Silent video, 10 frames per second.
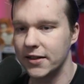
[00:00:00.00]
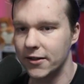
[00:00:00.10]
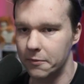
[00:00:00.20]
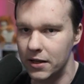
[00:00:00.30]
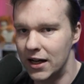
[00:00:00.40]

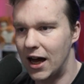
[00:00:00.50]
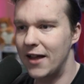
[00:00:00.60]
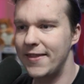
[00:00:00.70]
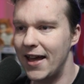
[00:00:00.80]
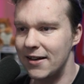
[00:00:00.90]
them,
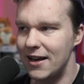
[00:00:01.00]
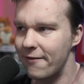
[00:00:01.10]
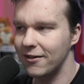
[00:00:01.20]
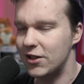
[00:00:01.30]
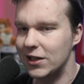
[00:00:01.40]
and then
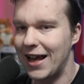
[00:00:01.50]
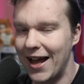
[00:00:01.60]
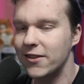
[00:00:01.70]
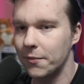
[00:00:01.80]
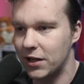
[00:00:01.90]
never actually
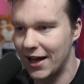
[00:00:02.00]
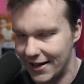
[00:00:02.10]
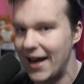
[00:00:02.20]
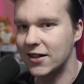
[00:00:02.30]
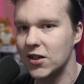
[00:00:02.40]
had them
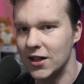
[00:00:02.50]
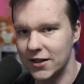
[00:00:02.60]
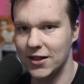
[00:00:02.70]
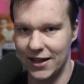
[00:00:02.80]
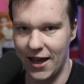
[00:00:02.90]
connect
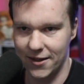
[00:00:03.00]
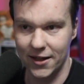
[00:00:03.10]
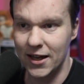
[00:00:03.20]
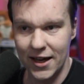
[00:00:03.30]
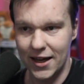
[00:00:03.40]
together.
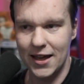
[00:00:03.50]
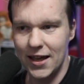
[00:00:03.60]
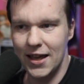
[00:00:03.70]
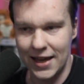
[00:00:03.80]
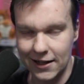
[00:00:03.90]

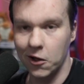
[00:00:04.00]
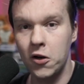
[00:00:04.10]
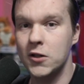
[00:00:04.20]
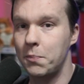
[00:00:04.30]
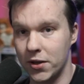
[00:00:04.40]
It
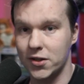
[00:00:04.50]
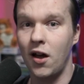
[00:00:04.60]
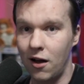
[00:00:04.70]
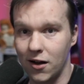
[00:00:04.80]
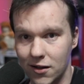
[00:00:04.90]
looks
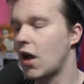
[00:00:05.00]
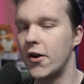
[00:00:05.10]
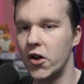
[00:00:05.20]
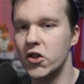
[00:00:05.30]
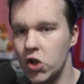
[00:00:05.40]
bizarre. And
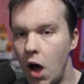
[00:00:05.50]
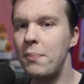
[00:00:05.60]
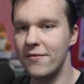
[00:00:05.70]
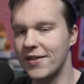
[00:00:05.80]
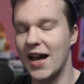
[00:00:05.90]
on top
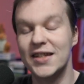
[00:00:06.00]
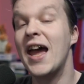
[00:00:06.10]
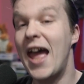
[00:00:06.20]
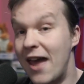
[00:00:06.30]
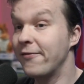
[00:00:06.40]
of that,
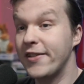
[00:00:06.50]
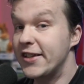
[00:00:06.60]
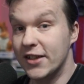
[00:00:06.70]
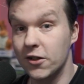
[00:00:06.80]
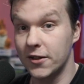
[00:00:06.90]
every
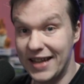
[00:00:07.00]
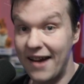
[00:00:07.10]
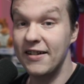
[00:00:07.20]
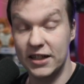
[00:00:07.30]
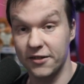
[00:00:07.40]
single
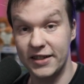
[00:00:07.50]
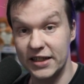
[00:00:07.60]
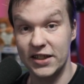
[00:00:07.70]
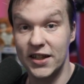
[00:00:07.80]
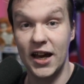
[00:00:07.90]
character in this
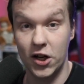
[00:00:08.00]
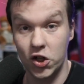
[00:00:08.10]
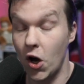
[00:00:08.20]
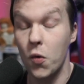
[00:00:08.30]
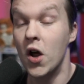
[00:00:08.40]
entire
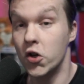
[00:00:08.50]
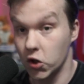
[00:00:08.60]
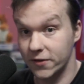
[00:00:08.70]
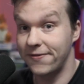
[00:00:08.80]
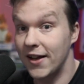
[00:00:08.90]
show
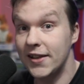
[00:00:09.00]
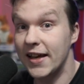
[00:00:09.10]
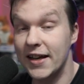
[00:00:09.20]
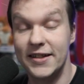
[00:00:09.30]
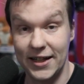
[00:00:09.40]
just felt like
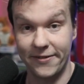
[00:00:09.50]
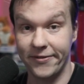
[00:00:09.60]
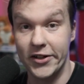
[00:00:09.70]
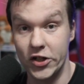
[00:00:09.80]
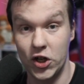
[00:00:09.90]
a
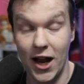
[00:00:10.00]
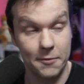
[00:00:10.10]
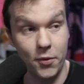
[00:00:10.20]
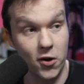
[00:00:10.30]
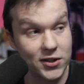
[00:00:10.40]
different
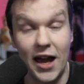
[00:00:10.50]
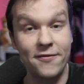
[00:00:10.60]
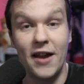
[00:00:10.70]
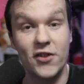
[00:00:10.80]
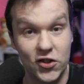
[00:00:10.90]
checkbox. I've
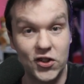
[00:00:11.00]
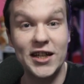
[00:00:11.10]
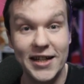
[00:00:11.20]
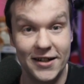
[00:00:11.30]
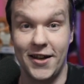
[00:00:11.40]
never seen a